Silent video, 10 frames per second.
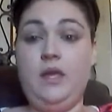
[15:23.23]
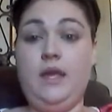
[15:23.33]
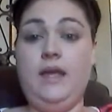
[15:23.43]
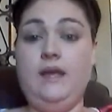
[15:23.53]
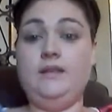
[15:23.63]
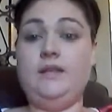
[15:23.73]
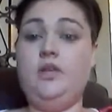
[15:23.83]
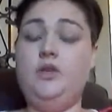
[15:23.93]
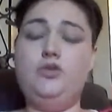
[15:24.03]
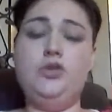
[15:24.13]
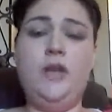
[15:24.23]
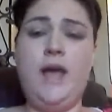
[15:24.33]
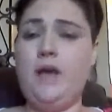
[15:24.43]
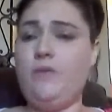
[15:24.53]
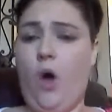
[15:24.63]
And you should
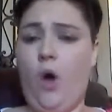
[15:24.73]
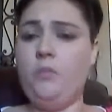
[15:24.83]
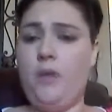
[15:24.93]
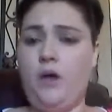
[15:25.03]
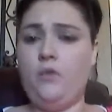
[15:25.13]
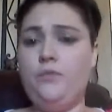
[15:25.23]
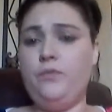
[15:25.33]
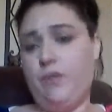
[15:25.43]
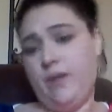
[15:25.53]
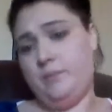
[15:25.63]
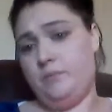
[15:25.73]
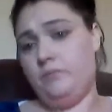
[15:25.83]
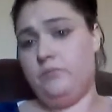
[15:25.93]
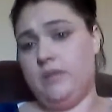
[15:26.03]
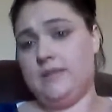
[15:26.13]
have a home health that
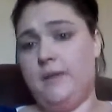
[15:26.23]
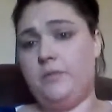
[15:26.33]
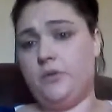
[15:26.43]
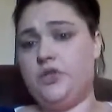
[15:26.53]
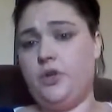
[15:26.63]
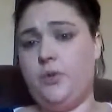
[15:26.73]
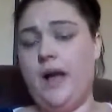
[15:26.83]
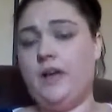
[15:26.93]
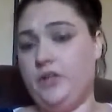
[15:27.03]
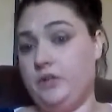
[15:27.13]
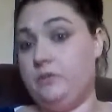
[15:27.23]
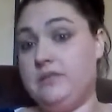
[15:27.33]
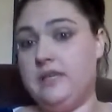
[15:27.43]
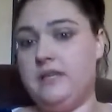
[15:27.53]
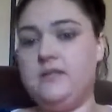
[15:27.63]
is able to show you how to
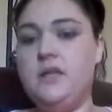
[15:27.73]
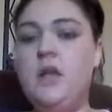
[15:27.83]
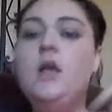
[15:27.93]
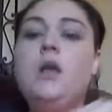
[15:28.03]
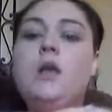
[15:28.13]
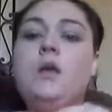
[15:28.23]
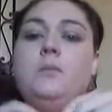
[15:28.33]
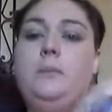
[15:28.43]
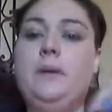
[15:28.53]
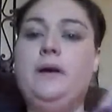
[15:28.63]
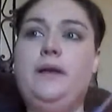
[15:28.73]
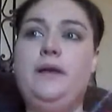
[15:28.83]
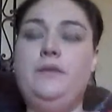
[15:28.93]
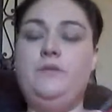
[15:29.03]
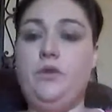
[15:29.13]
use this.
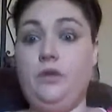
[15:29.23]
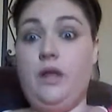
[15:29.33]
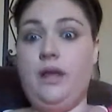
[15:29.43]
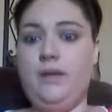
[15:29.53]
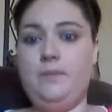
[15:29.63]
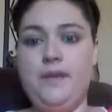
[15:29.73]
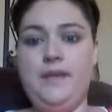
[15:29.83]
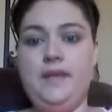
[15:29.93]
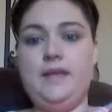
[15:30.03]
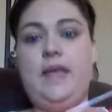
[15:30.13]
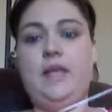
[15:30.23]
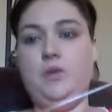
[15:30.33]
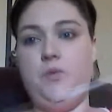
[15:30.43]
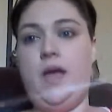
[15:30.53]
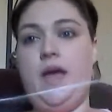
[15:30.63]
But if you're like me
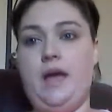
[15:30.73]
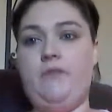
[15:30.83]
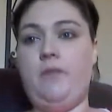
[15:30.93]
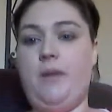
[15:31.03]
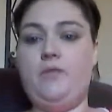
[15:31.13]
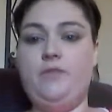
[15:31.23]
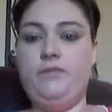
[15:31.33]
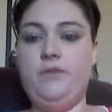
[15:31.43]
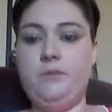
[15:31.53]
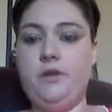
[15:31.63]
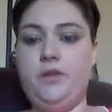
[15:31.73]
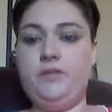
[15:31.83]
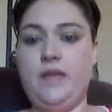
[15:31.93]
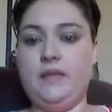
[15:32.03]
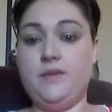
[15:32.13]
and you have about 50
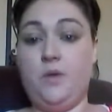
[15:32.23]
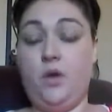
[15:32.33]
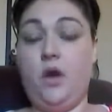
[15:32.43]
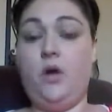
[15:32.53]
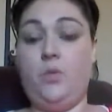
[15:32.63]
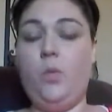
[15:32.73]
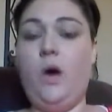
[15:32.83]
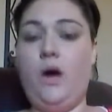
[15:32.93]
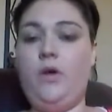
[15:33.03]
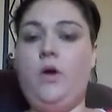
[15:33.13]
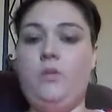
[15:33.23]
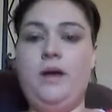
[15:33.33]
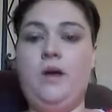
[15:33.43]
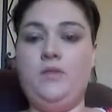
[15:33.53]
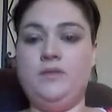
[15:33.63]
million things going on while the home
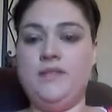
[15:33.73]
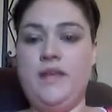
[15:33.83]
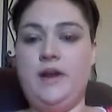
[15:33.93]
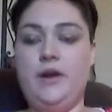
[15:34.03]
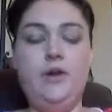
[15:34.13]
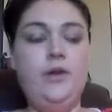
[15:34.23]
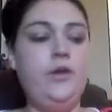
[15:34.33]
health is there,